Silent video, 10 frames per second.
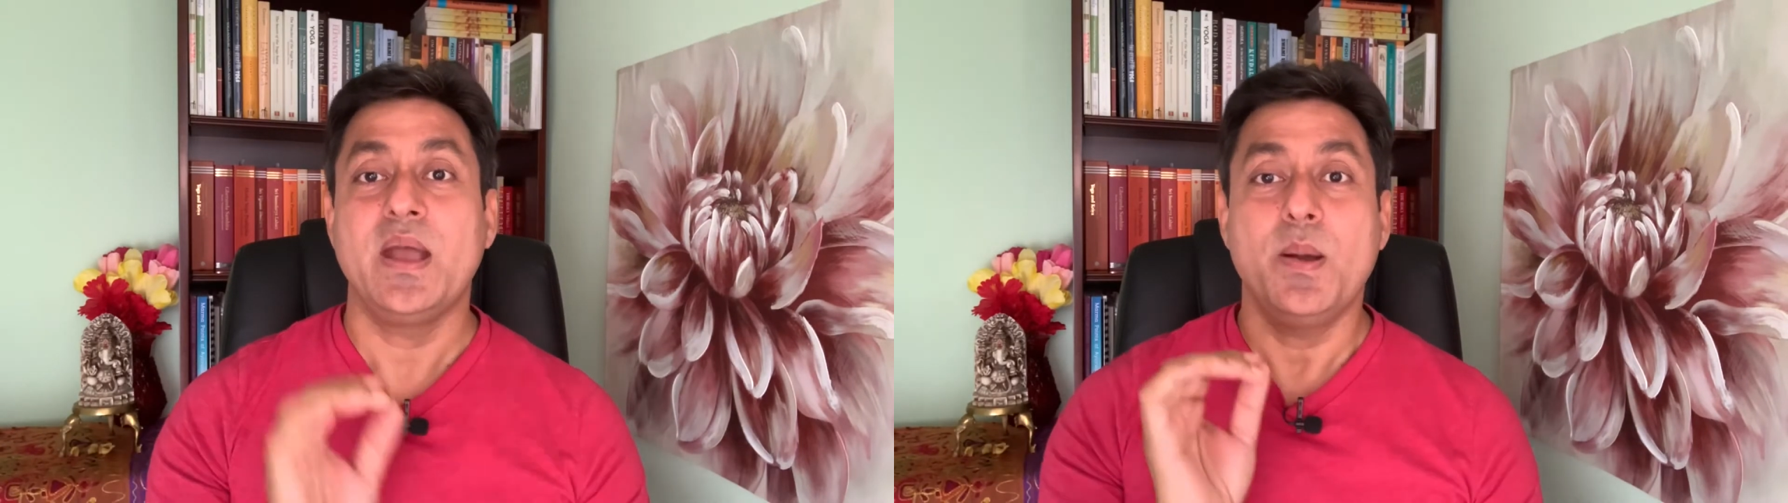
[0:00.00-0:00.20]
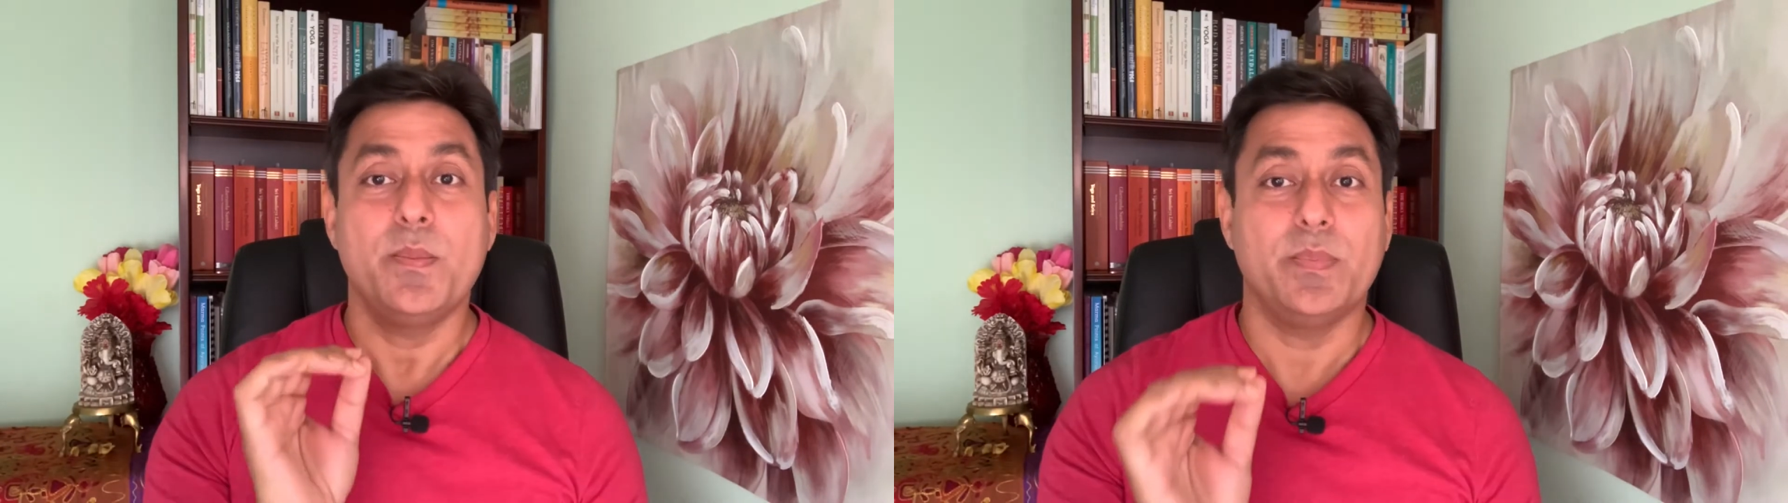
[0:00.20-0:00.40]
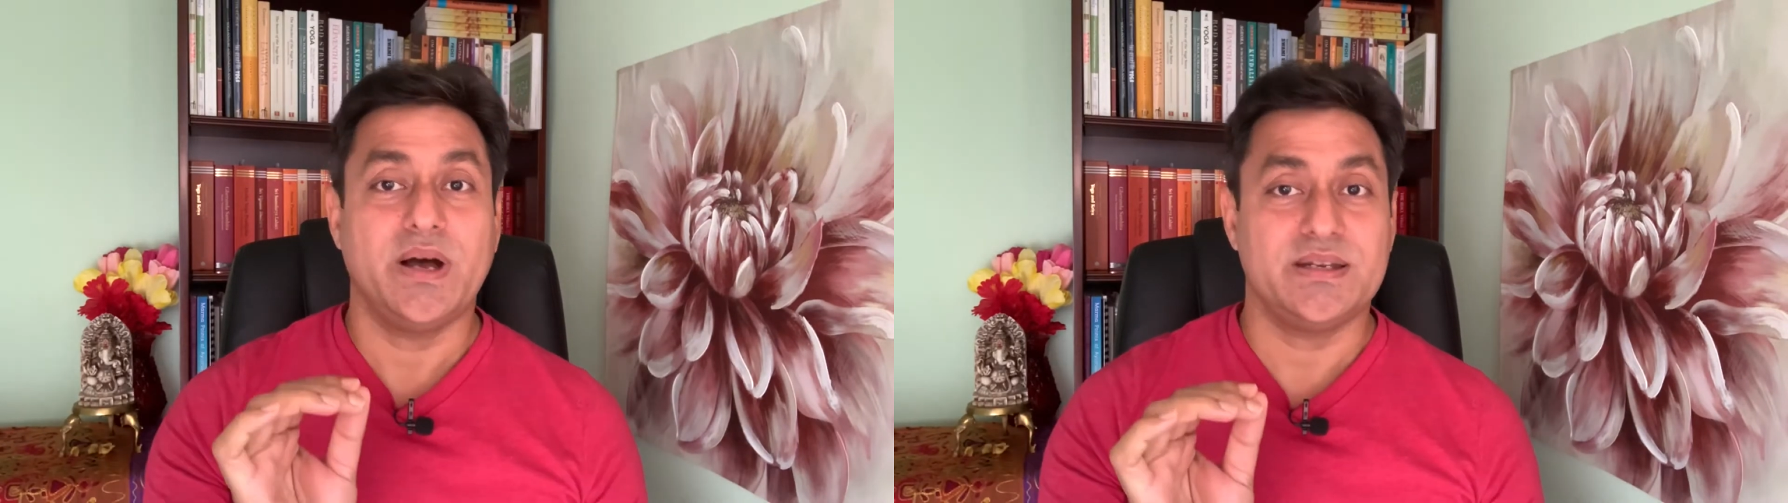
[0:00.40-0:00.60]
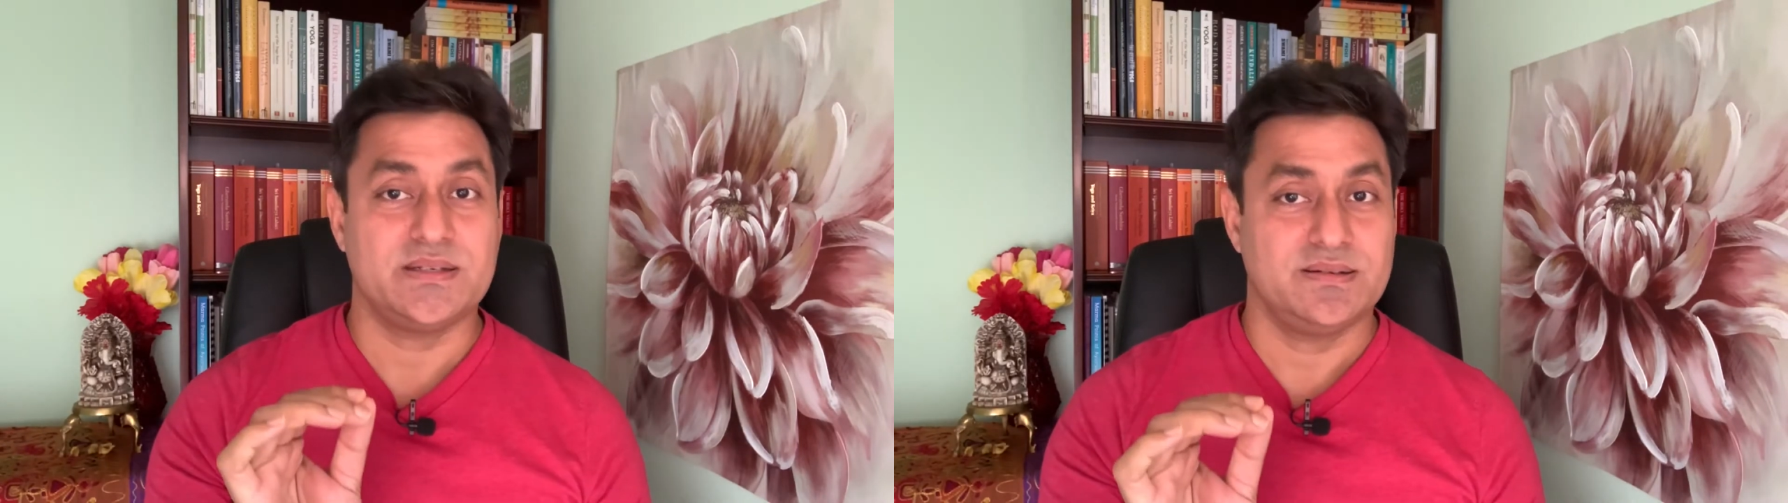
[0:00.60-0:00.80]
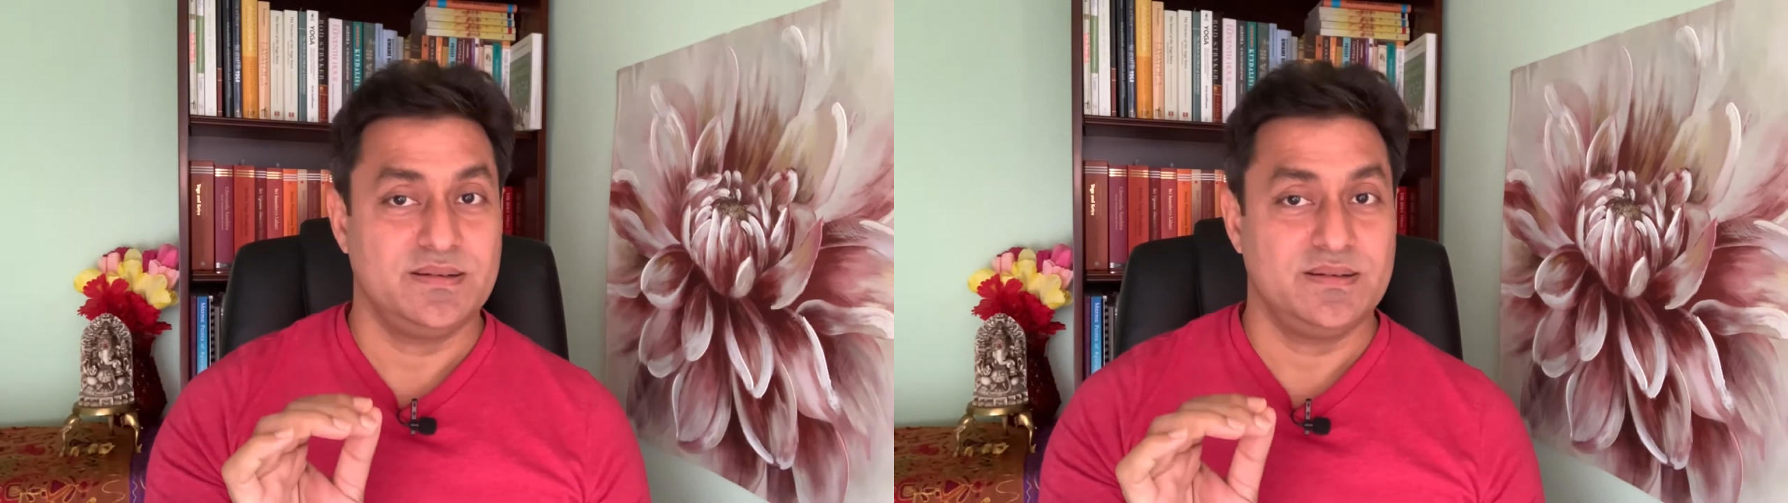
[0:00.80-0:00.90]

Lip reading: but